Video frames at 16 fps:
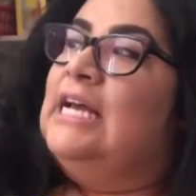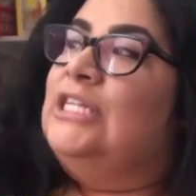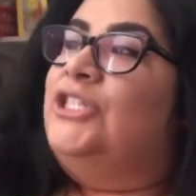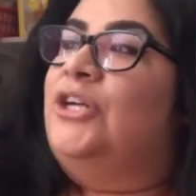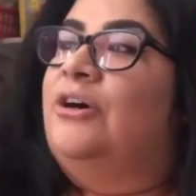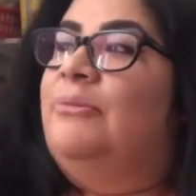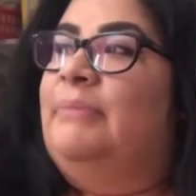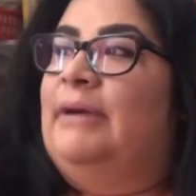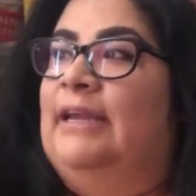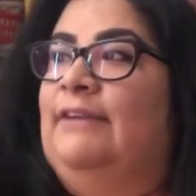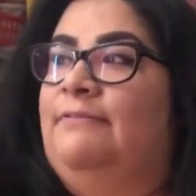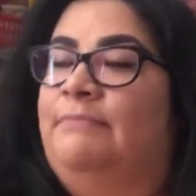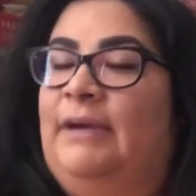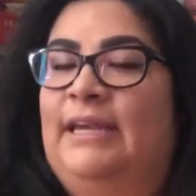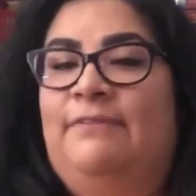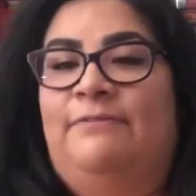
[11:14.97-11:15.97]
So my,
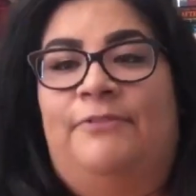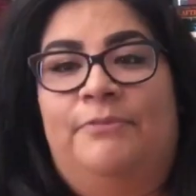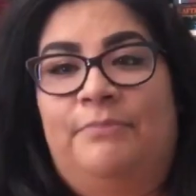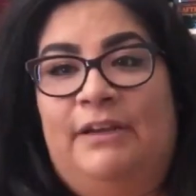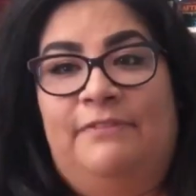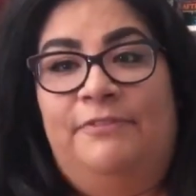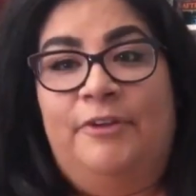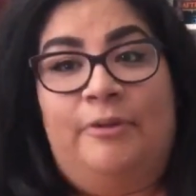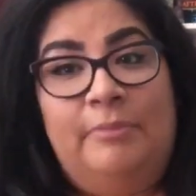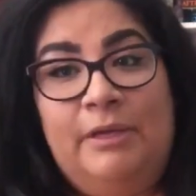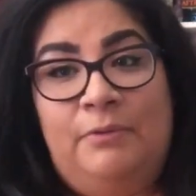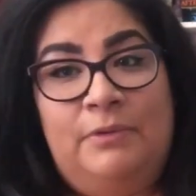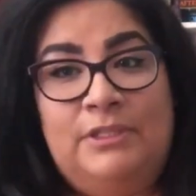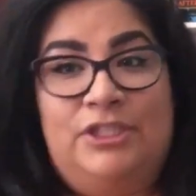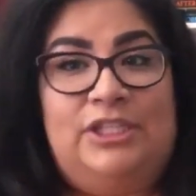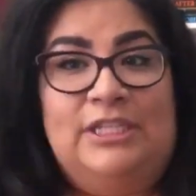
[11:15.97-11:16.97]
my, my
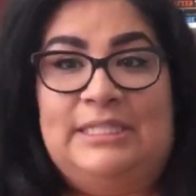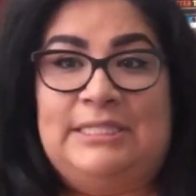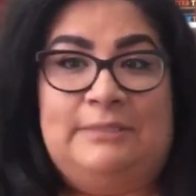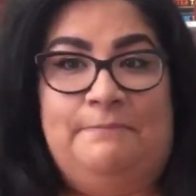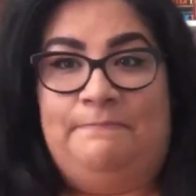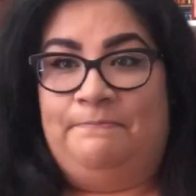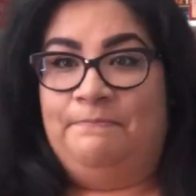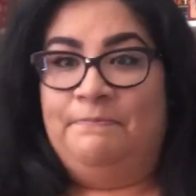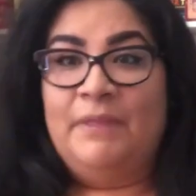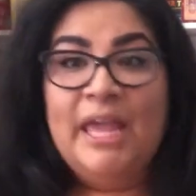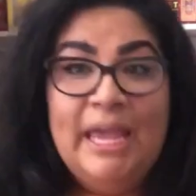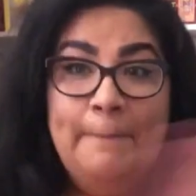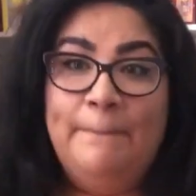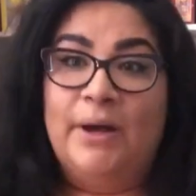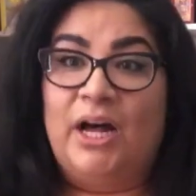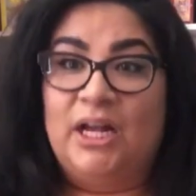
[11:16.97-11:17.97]
filming was just
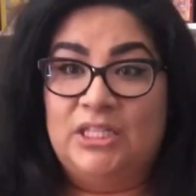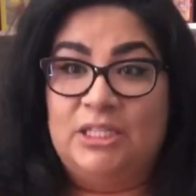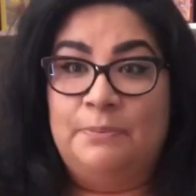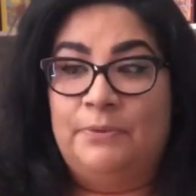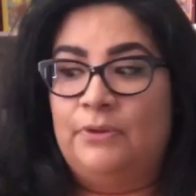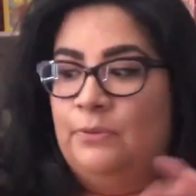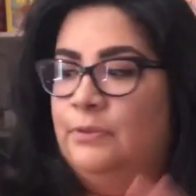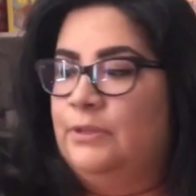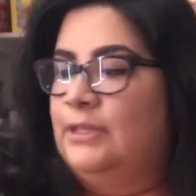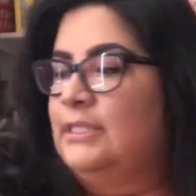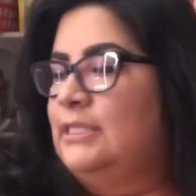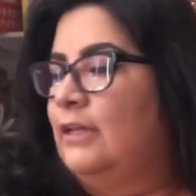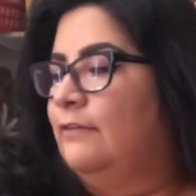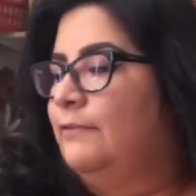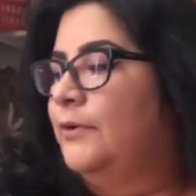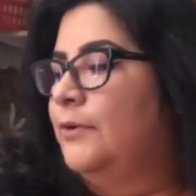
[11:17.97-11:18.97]
impossible with the
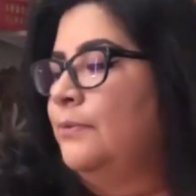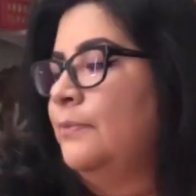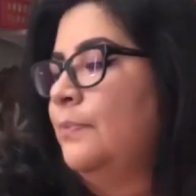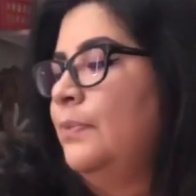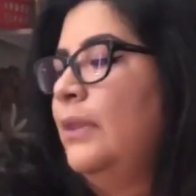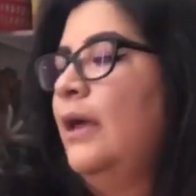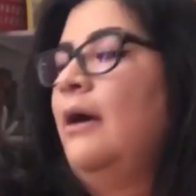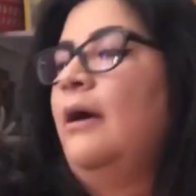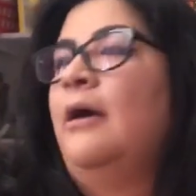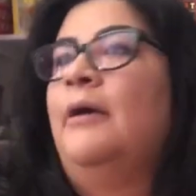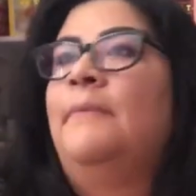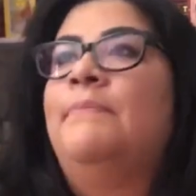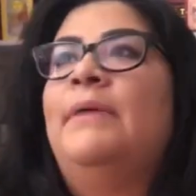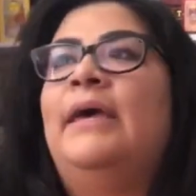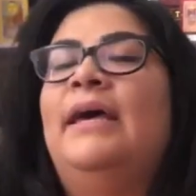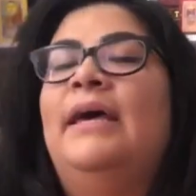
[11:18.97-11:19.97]
cell phone.
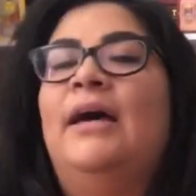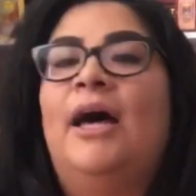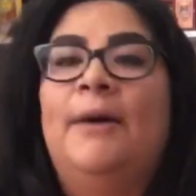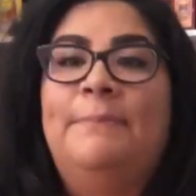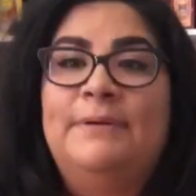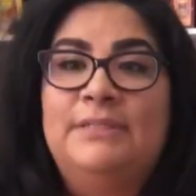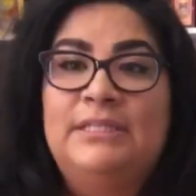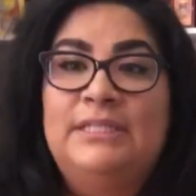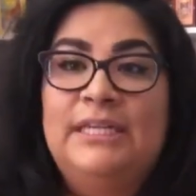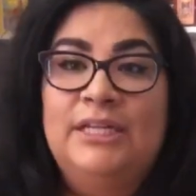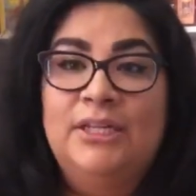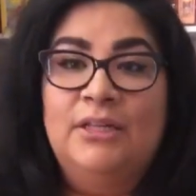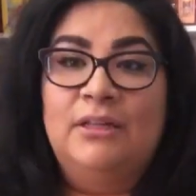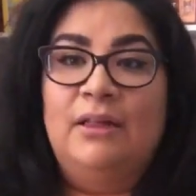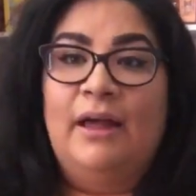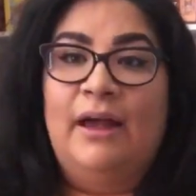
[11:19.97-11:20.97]
Um, up
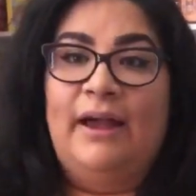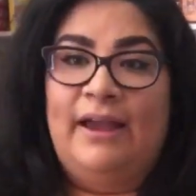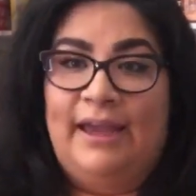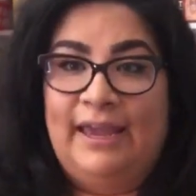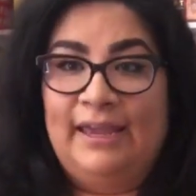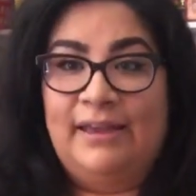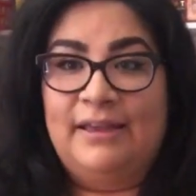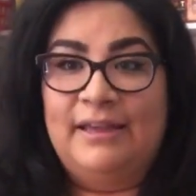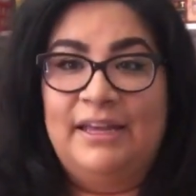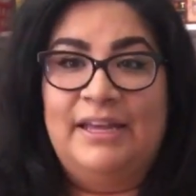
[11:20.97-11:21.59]
until I